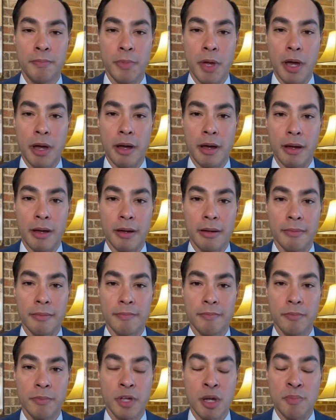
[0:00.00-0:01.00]
uh,
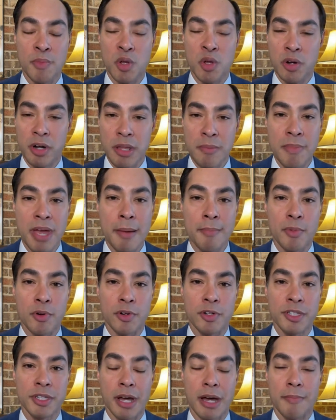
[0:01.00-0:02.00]
community members,
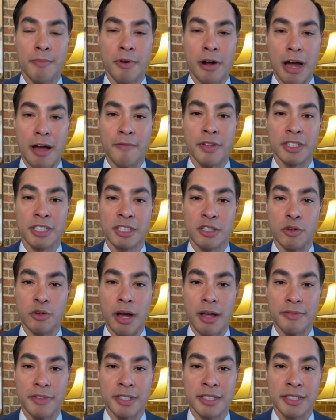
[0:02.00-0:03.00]
nonprofits throughout
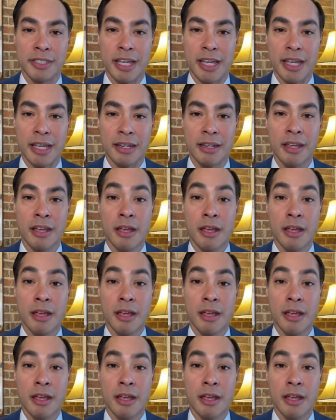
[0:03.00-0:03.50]
the state,